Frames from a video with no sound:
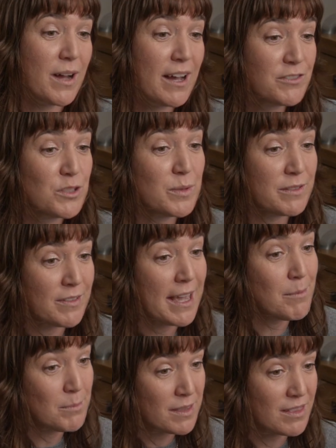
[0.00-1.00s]
after we've
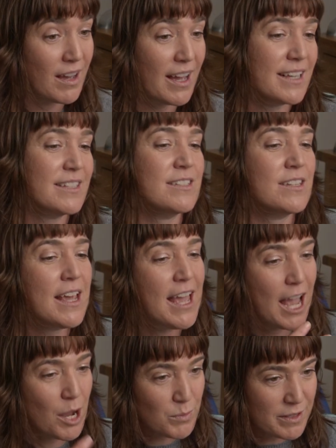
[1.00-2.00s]
empathized
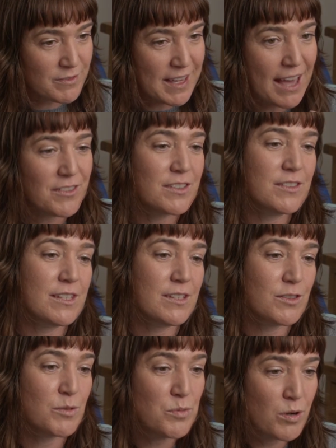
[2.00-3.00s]
and we've gathered
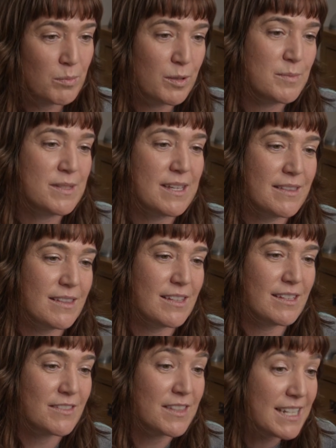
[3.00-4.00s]
the problems and
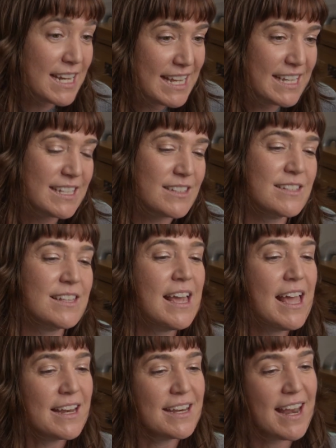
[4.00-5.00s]
the needs,
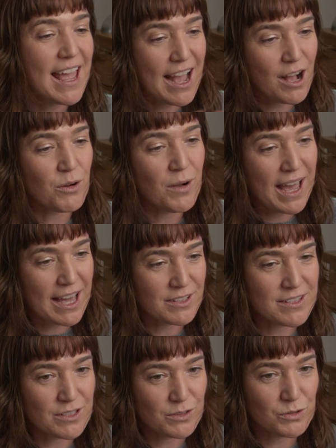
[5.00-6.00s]
now how
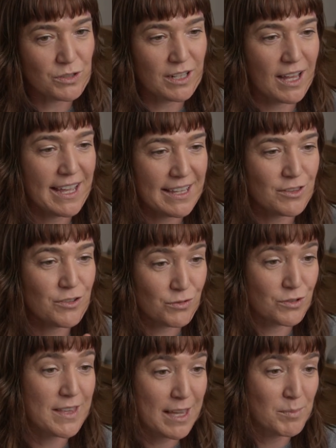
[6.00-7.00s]
does it look like
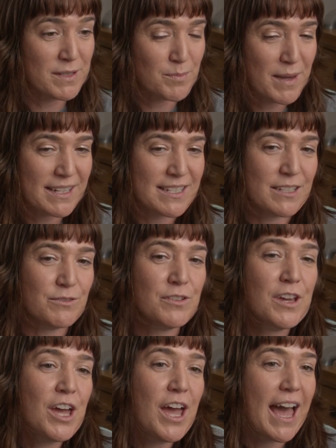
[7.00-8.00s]
through their perspective?
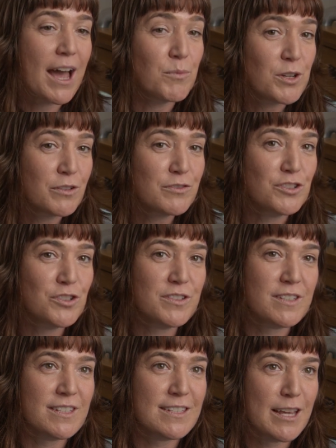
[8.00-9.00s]
And we often use
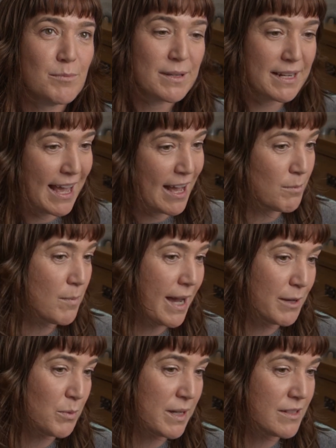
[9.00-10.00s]
the statement, how
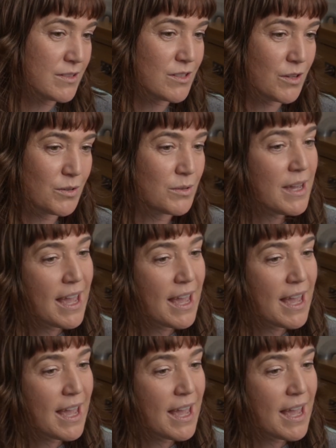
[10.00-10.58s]
might we? So